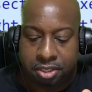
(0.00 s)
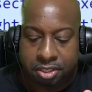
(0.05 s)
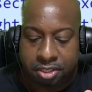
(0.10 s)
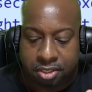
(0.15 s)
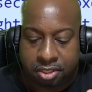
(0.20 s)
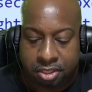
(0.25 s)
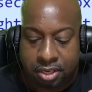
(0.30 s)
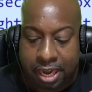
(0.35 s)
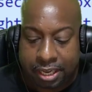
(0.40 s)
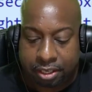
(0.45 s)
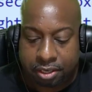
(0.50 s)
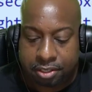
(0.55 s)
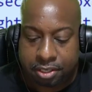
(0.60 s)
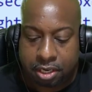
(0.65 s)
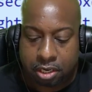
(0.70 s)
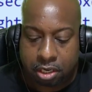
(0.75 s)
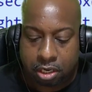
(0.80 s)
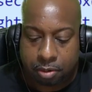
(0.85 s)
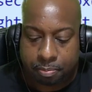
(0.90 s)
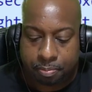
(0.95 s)
Selectors
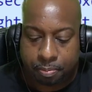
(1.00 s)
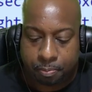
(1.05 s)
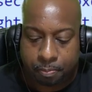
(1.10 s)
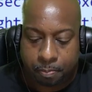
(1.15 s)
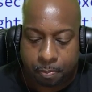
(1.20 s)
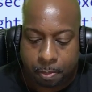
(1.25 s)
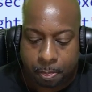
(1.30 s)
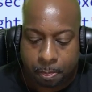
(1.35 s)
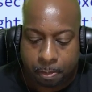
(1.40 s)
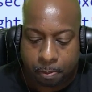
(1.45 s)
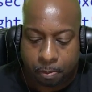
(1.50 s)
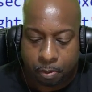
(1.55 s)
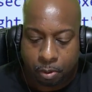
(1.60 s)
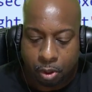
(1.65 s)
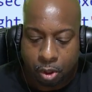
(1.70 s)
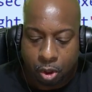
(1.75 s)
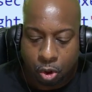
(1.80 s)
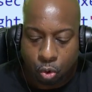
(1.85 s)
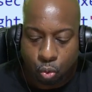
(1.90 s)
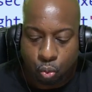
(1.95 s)
Hub,
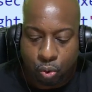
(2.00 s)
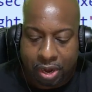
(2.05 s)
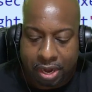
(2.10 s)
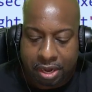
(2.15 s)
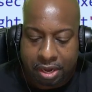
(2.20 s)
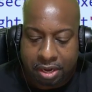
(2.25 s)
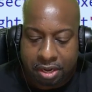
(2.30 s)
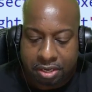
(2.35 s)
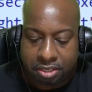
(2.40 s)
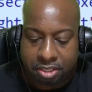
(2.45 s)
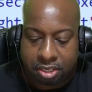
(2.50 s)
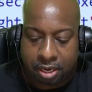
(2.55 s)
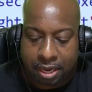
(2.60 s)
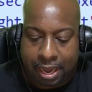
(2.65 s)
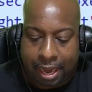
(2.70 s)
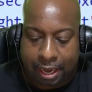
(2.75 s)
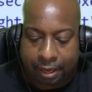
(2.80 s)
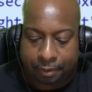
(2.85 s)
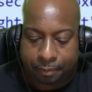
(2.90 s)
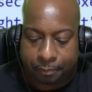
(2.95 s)
we
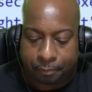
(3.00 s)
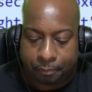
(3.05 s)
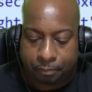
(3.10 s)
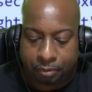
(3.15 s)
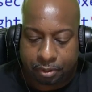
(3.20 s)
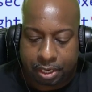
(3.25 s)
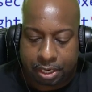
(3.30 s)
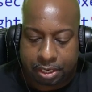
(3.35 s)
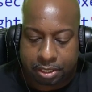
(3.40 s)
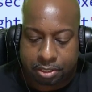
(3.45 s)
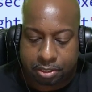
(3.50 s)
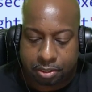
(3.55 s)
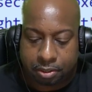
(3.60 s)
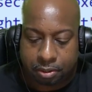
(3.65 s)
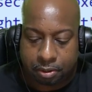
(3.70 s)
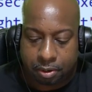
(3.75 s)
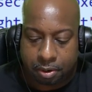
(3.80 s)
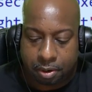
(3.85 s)
select this